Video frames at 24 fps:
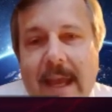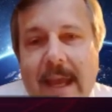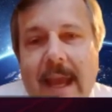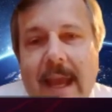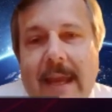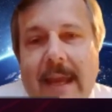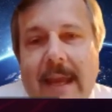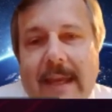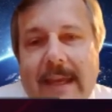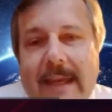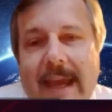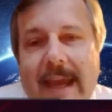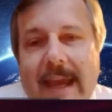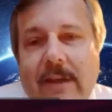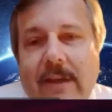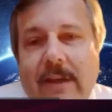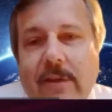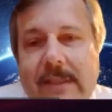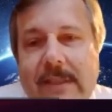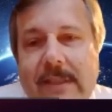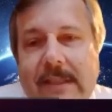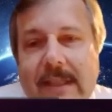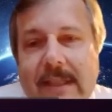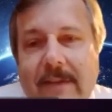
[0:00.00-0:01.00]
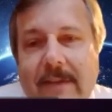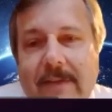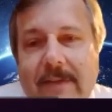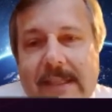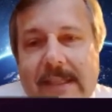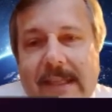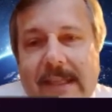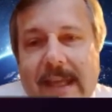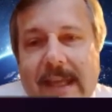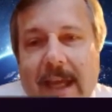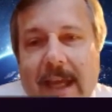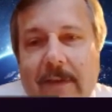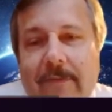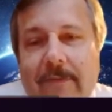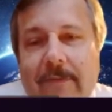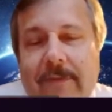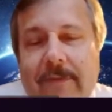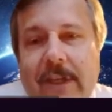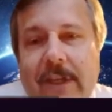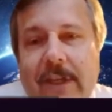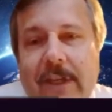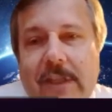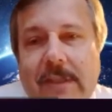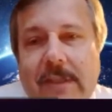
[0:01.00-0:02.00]
And again, you see these side
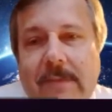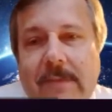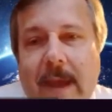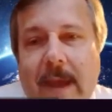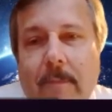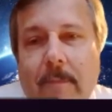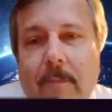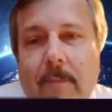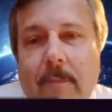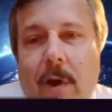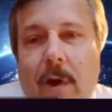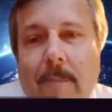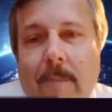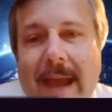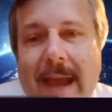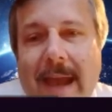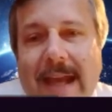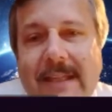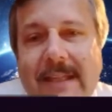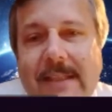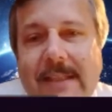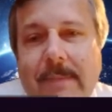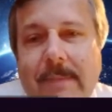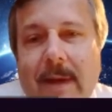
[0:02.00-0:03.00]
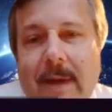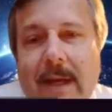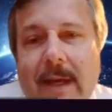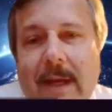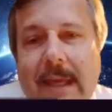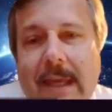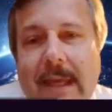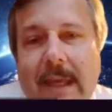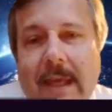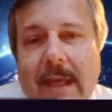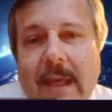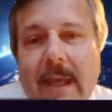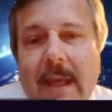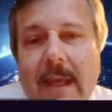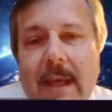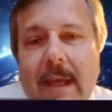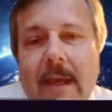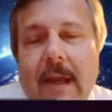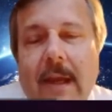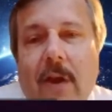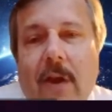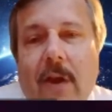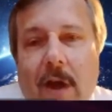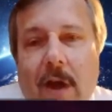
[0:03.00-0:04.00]
features. There are more maxima here
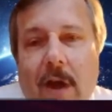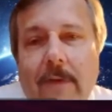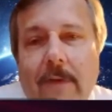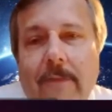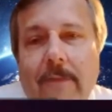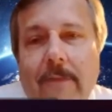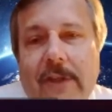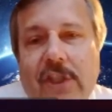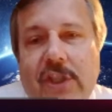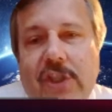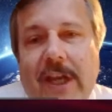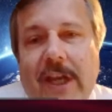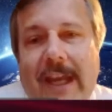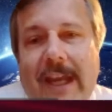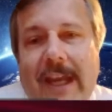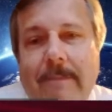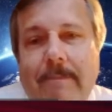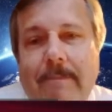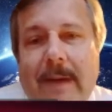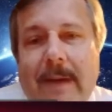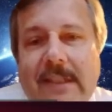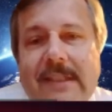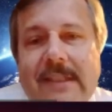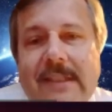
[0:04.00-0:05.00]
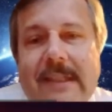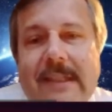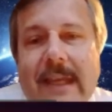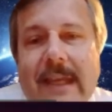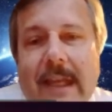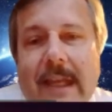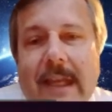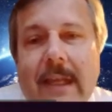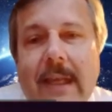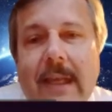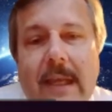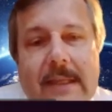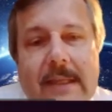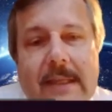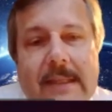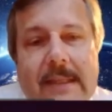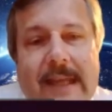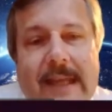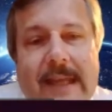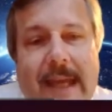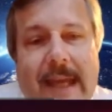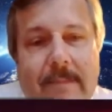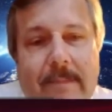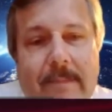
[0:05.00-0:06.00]
along the chain, but still
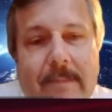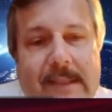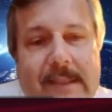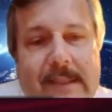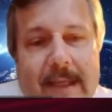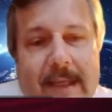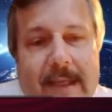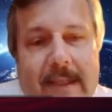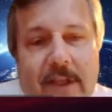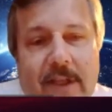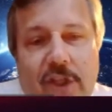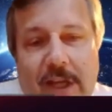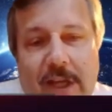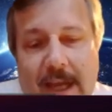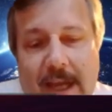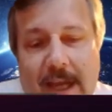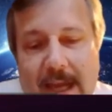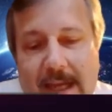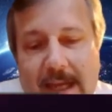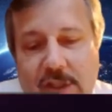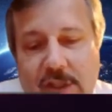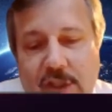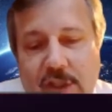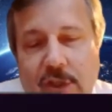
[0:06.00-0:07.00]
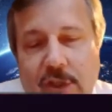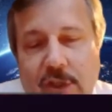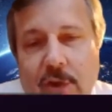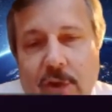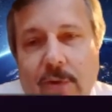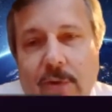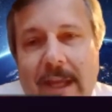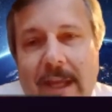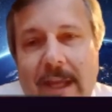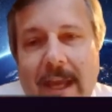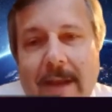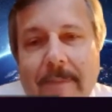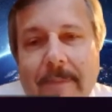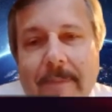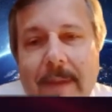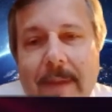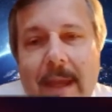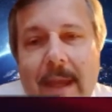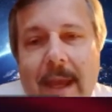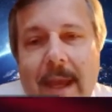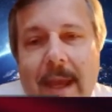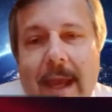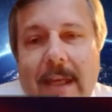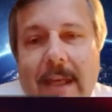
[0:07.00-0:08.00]
same signature as shown here.
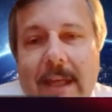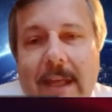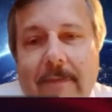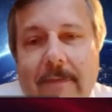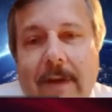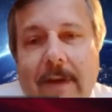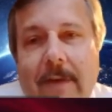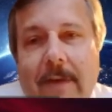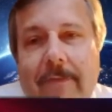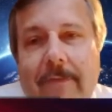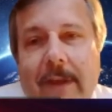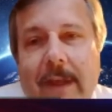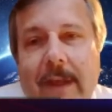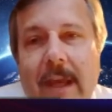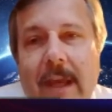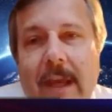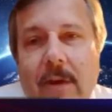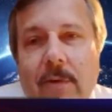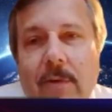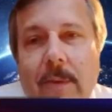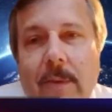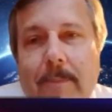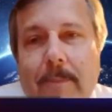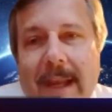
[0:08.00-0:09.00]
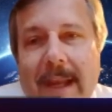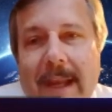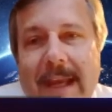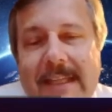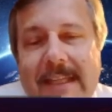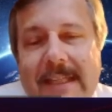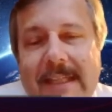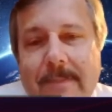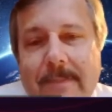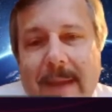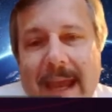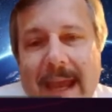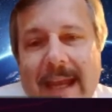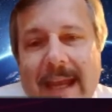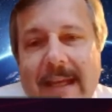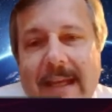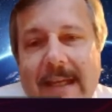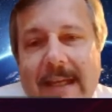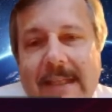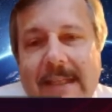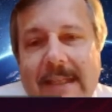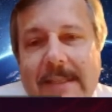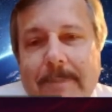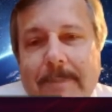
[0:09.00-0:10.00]
And even if we replace
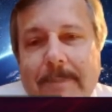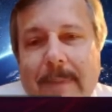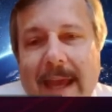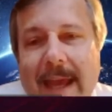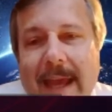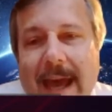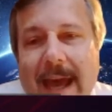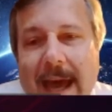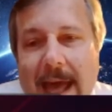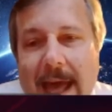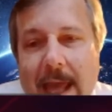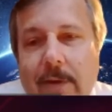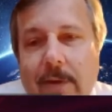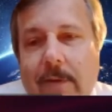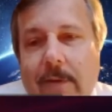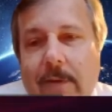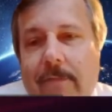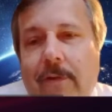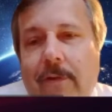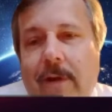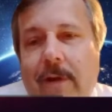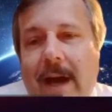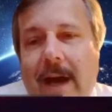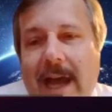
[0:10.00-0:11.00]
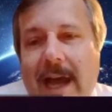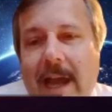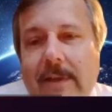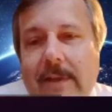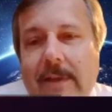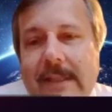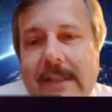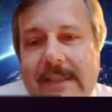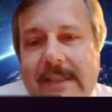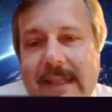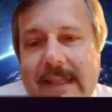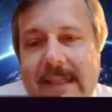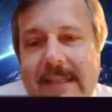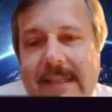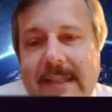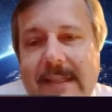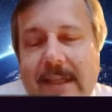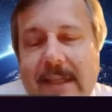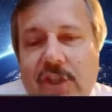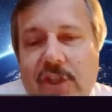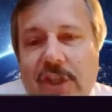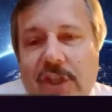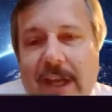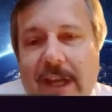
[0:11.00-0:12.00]
manganese by iron for iron
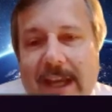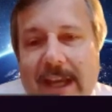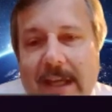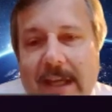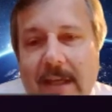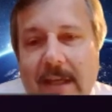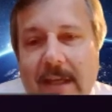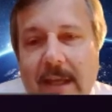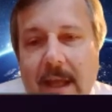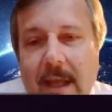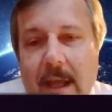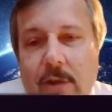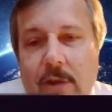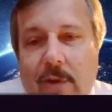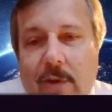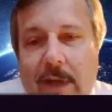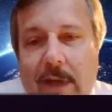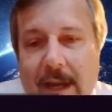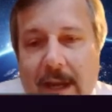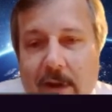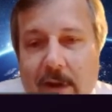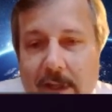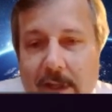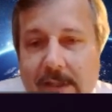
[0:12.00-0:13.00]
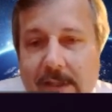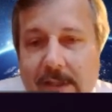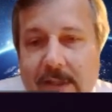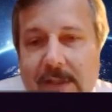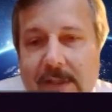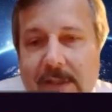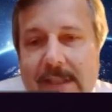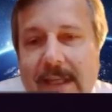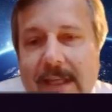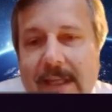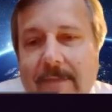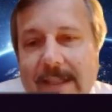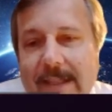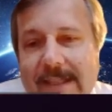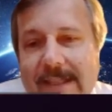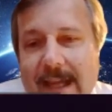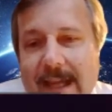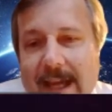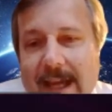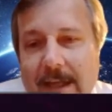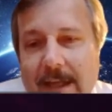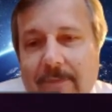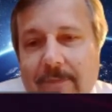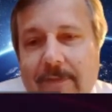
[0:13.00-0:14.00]
16 chain, you can also see these
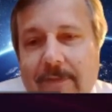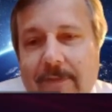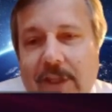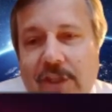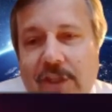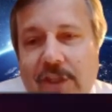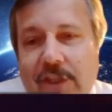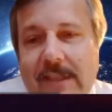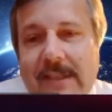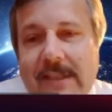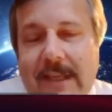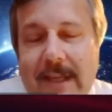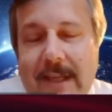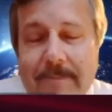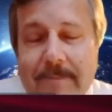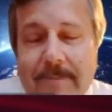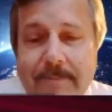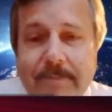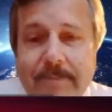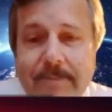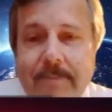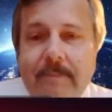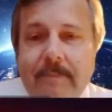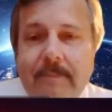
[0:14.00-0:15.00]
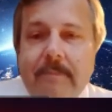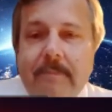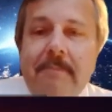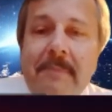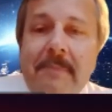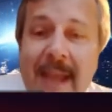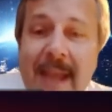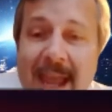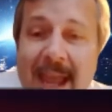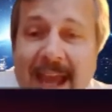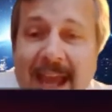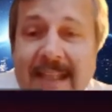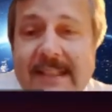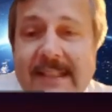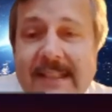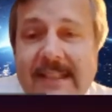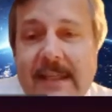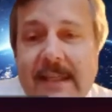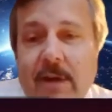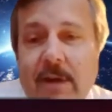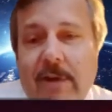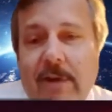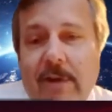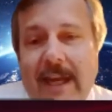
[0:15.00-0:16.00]
side features here at
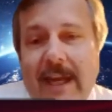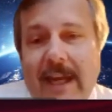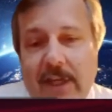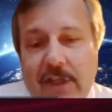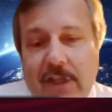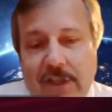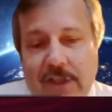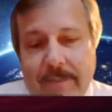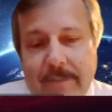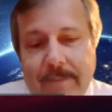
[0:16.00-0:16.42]
zero energy.